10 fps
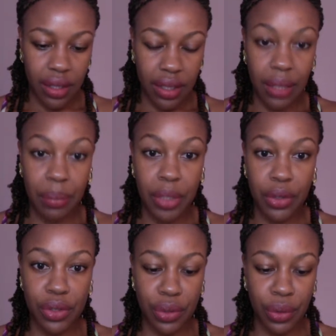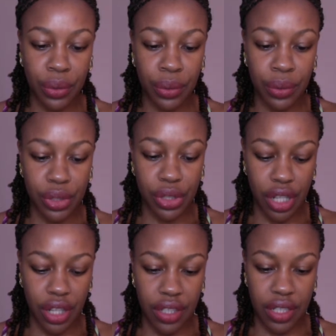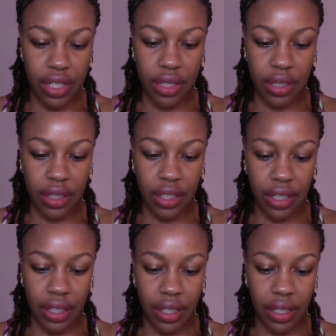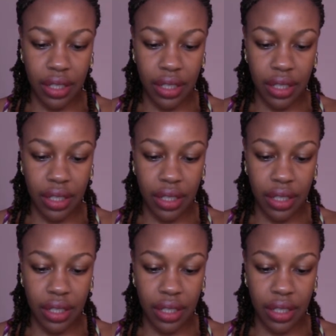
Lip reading: Let me also share this link